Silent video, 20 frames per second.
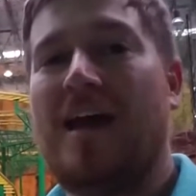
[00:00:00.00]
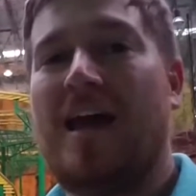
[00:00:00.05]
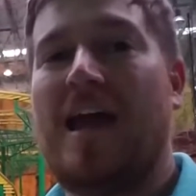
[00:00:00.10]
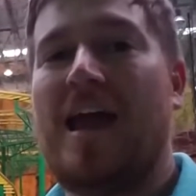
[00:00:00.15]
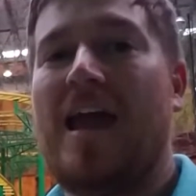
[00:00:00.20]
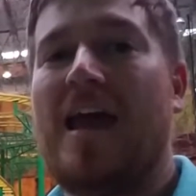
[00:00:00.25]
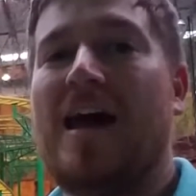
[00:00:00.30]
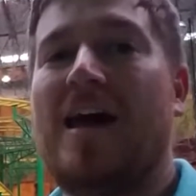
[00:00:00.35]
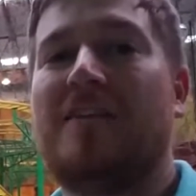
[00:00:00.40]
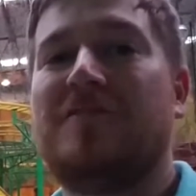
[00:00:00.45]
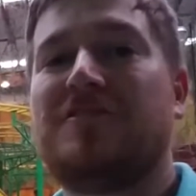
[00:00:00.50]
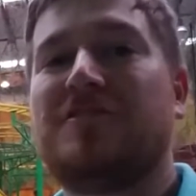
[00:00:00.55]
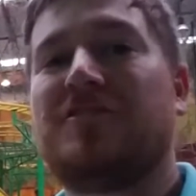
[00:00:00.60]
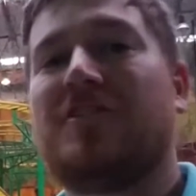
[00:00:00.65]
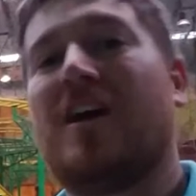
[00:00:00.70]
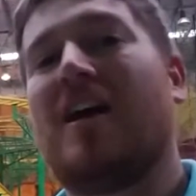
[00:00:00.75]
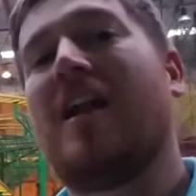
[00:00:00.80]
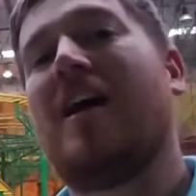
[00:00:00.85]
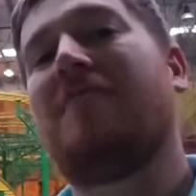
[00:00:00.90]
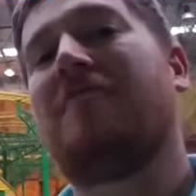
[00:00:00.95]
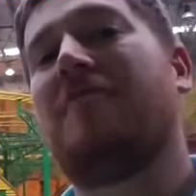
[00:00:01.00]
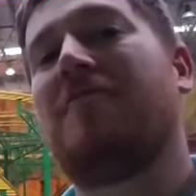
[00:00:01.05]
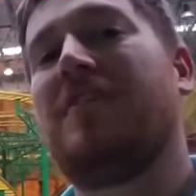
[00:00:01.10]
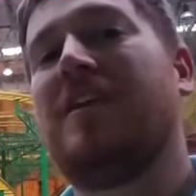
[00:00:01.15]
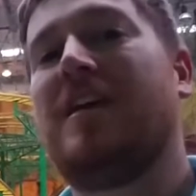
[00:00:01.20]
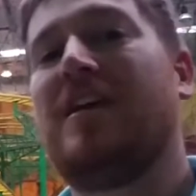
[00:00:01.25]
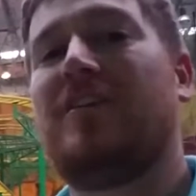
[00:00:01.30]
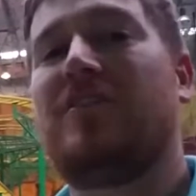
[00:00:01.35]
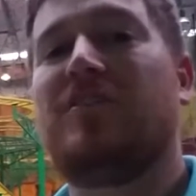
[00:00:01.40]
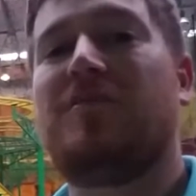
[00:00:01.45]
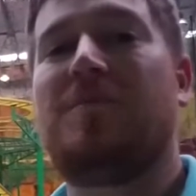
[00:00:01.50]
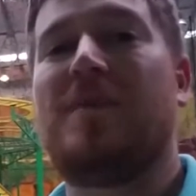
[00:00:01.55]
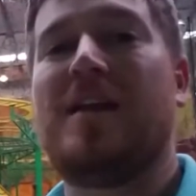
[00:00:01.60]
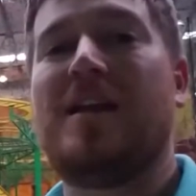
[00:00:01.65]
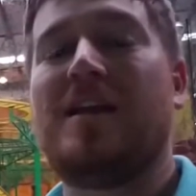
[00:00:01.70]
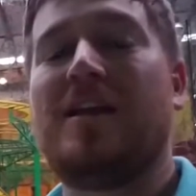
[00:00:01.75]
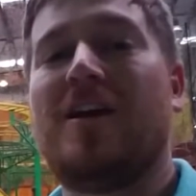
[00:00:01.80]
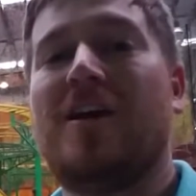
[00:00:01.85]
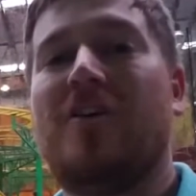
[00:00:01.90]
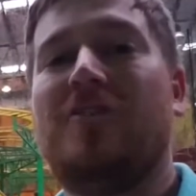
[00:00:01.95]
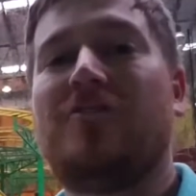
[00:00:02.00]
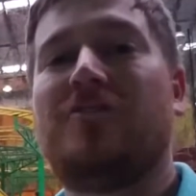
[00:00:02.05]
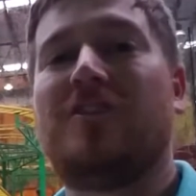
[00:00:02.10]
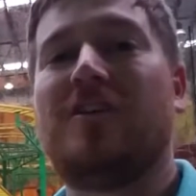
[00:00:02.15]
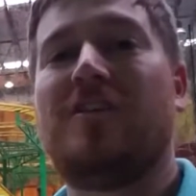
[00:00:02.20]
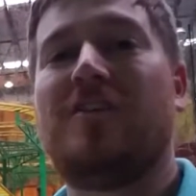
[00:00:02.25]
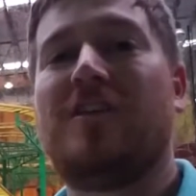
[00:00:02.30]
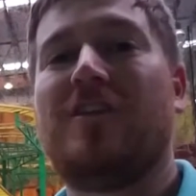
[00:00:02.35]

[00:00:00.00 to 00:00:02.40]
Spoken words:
and just got off of the spinning coaster.